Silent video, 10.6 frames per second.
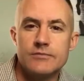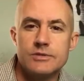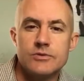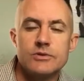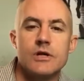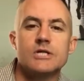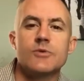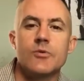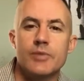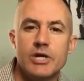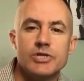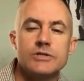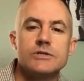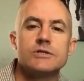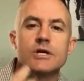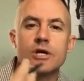So it talks about
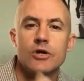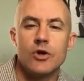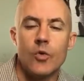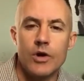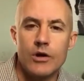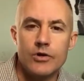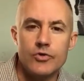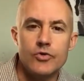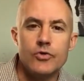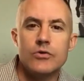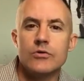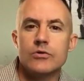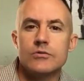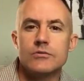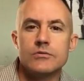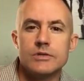patients going on
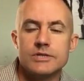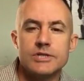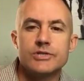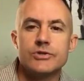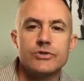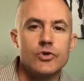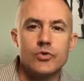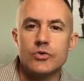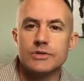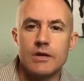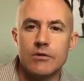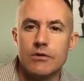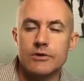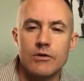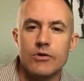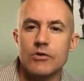Google, listening to gurus that are out
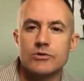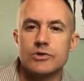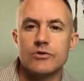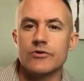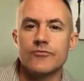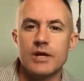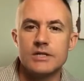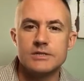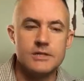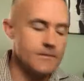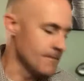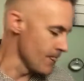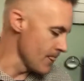there in alternative medicine,